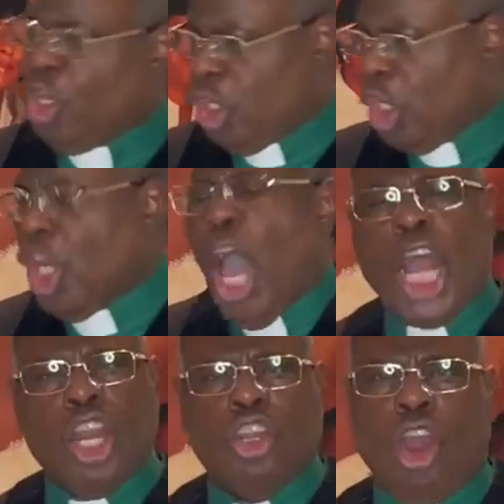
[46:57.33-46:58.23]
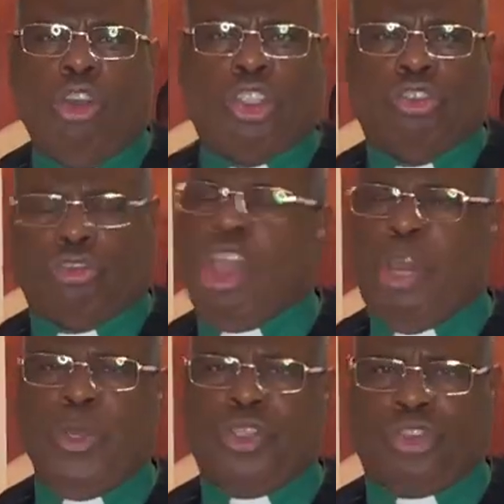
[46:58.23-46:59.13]
look at it. I done lost
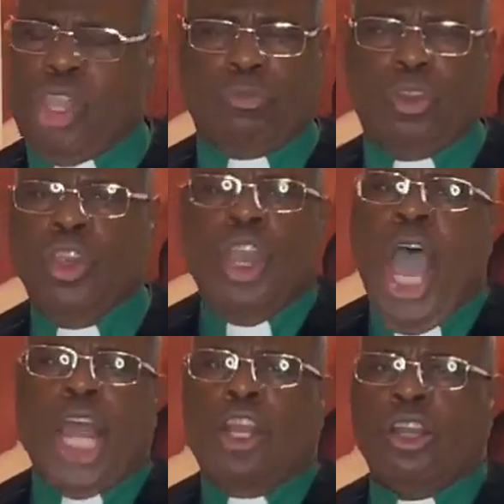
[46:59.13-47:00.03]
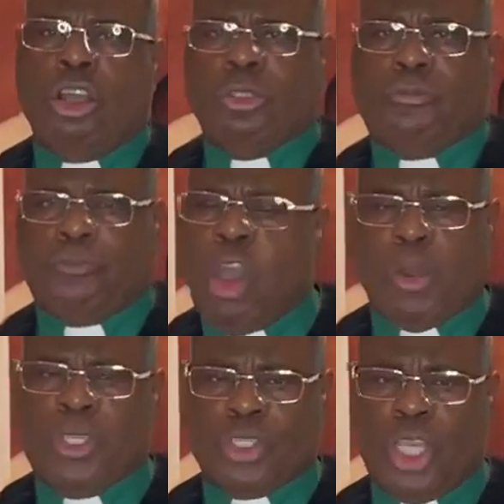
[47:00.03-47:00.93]
30%. I done lost
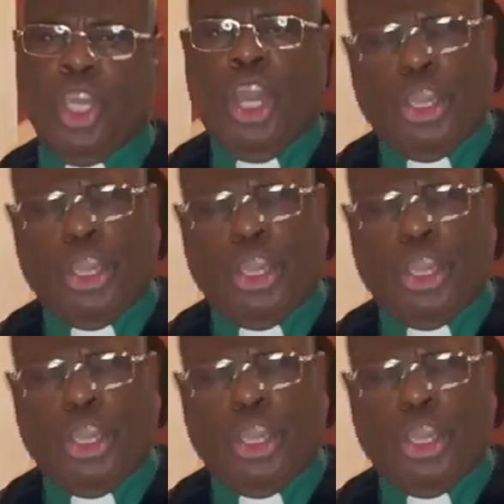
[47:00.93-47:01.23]
40%.